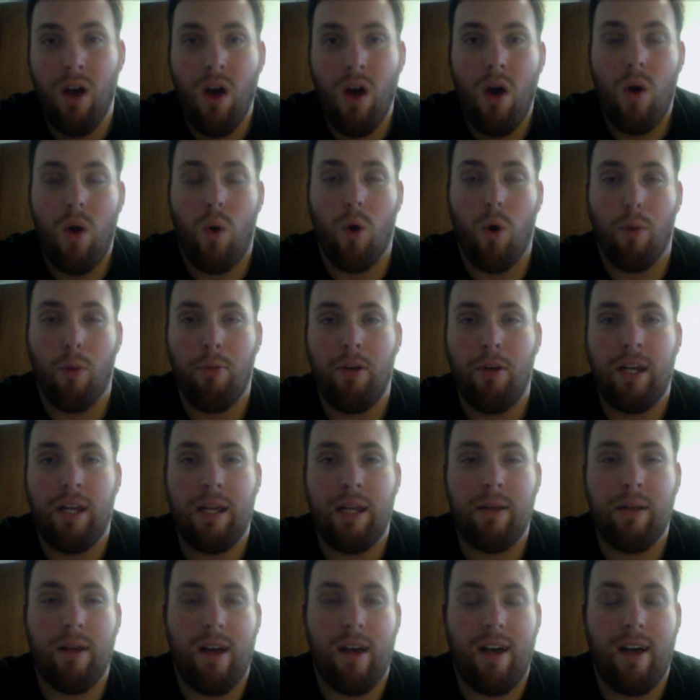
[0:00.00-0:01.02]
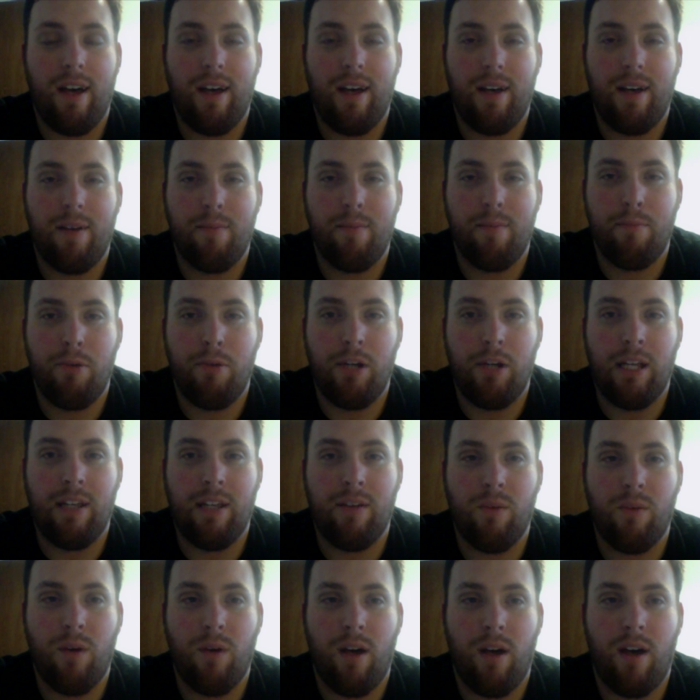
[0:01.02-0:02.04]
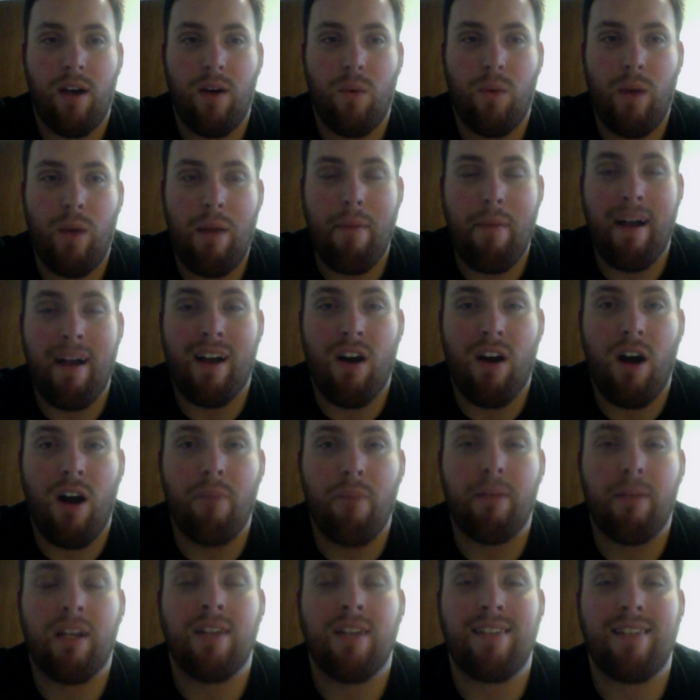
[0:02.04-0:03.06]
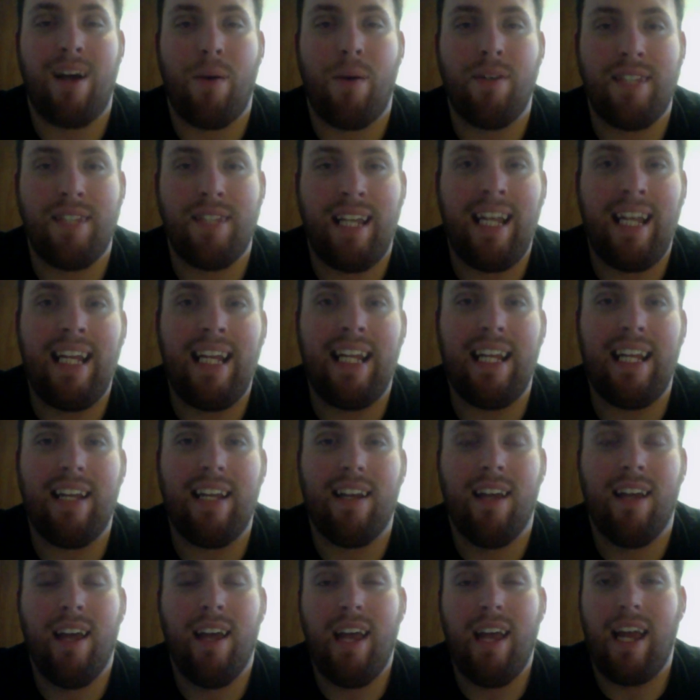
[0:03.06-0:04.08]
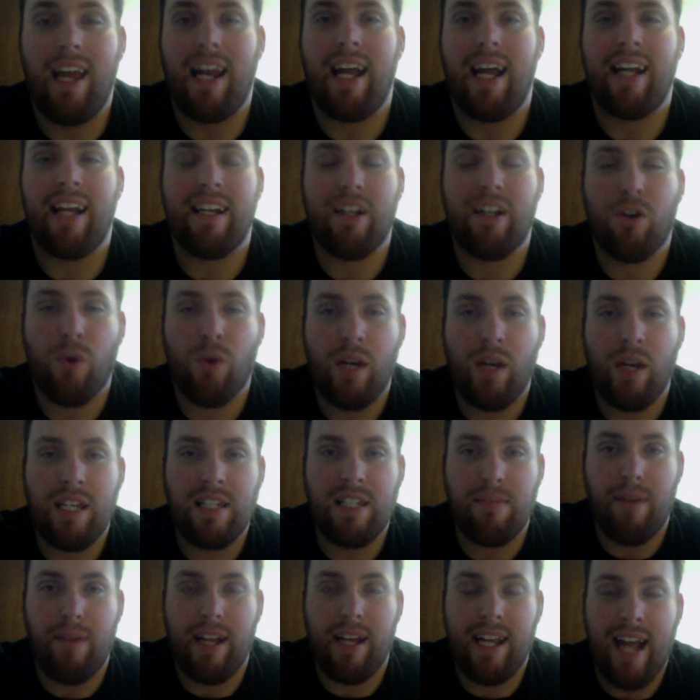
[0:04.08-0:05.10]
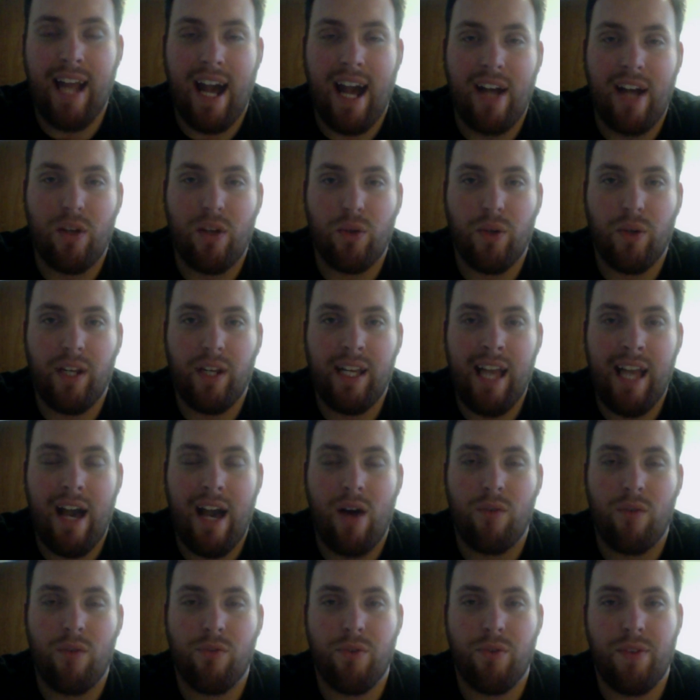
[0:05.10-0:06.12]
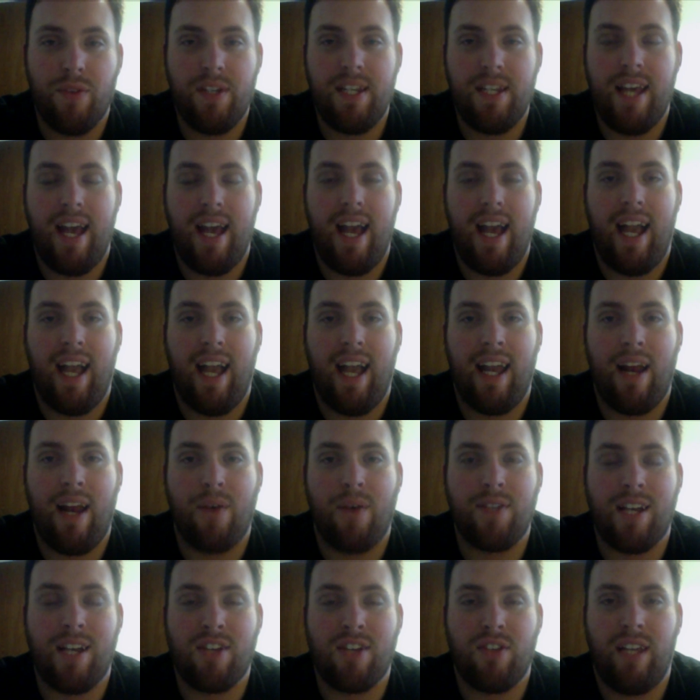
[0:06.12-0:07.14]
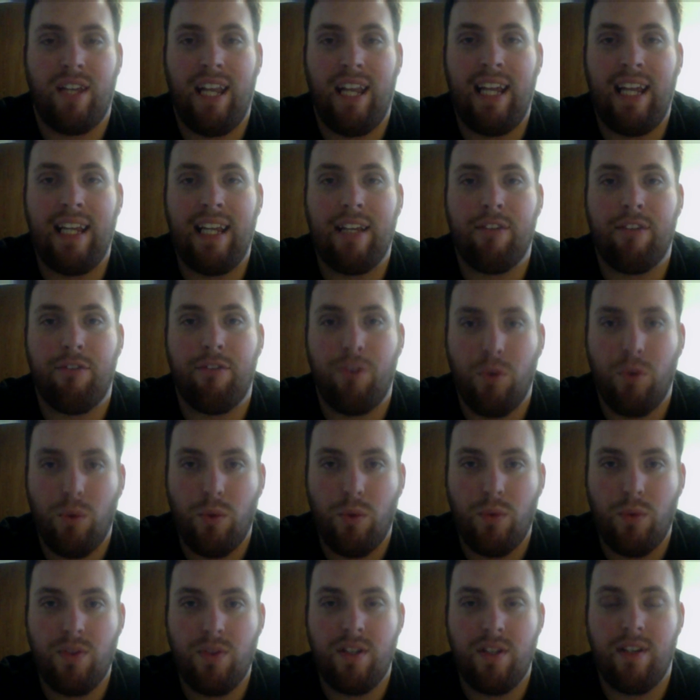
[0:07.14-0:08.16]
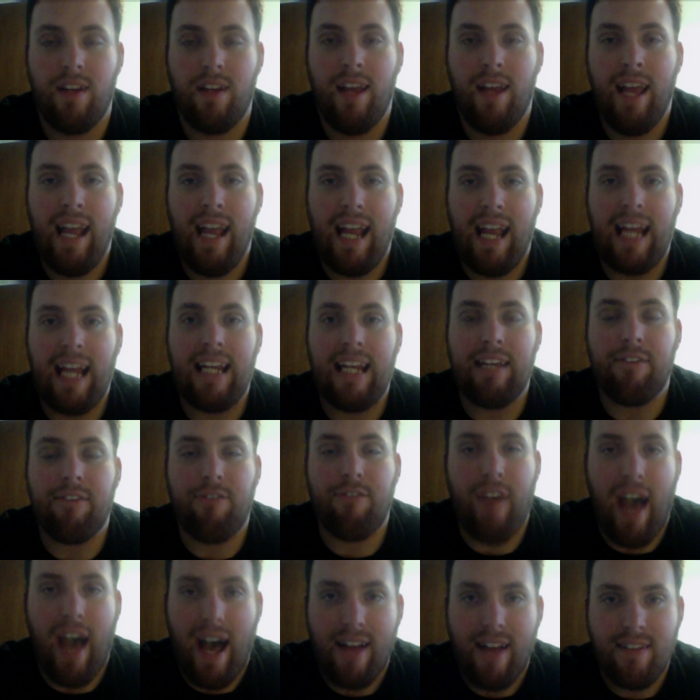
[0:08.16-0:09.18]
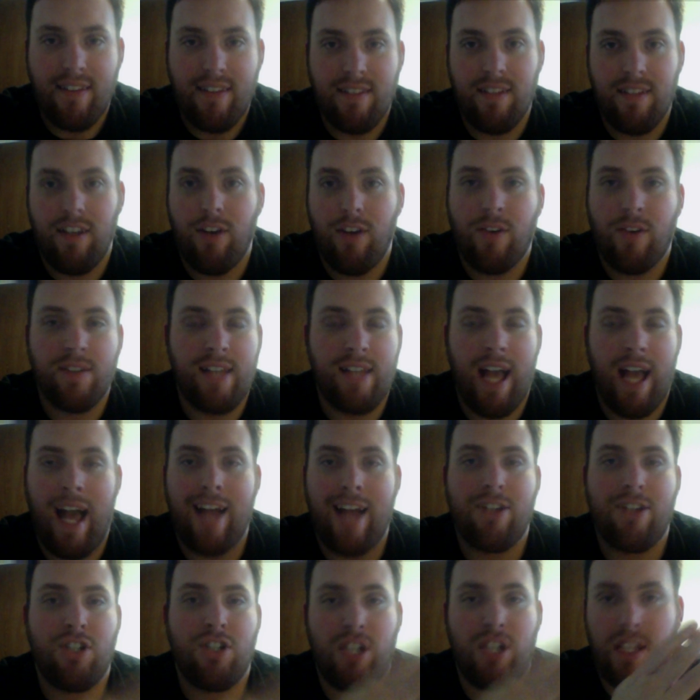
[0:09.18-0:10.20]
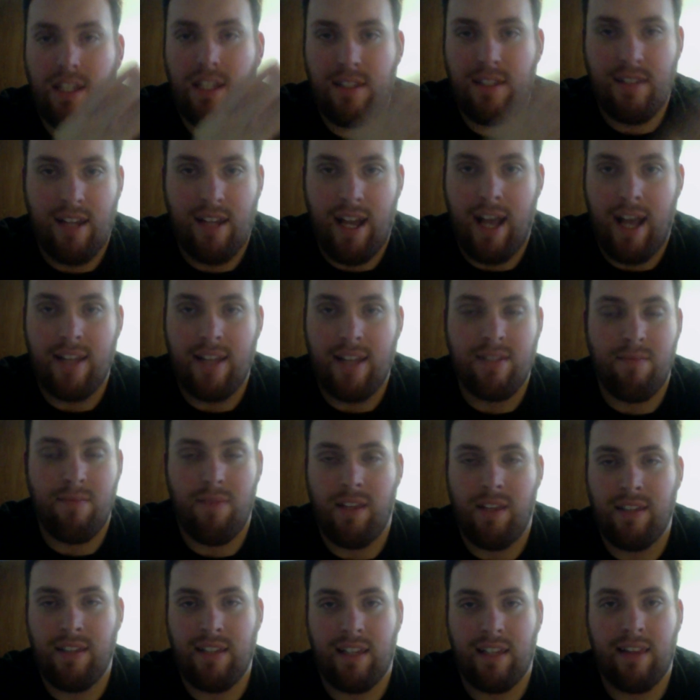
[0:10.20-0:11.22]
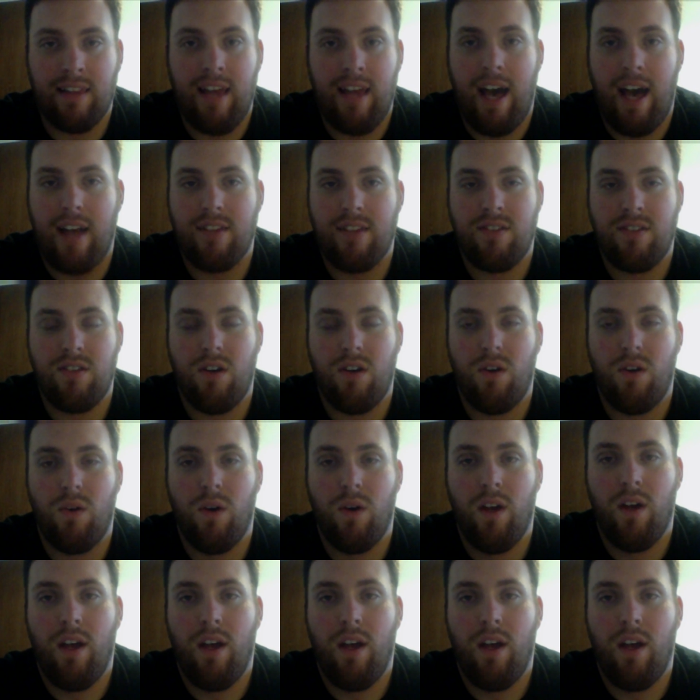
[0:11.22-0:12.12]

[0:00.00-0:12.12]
or putting weight back on because I was eating and I had increased my calorie count for the day, and I was actually eating foods and eating fats, and because I had cheese and I had some things like that. So,